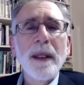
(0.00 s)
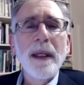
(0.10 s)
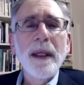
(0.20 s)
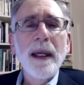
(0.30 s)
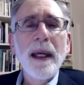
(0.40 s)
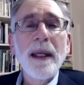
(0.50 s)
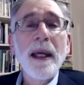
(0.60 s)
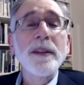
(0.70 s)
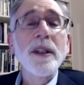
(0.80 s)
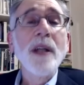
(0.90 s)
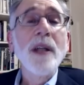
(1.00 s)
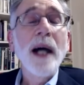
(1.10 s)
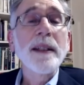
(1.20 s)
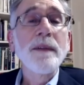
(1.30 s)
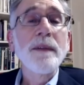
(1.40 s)
and, and to
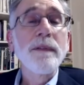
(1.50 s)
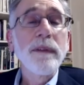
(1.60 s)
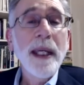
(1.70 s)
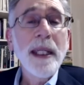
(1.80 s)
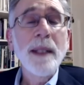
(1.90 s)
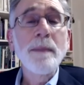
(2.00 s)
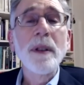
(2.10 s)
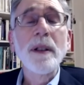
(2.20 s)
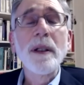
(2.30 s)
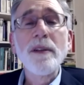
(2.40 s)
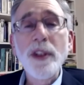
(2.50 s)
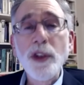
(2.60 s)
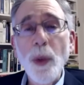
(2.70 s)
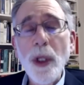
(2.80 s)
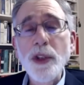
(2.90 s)
not inflame a
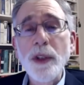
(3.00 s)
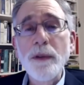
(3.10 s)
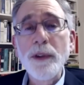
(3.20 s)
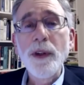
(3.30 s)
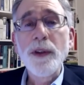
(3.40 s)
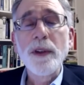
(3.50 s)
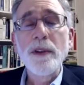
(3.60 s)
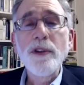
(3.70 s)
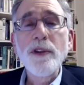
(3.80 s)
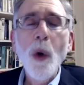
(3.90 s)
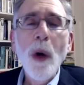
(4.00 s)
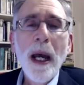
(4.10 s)
situation further. So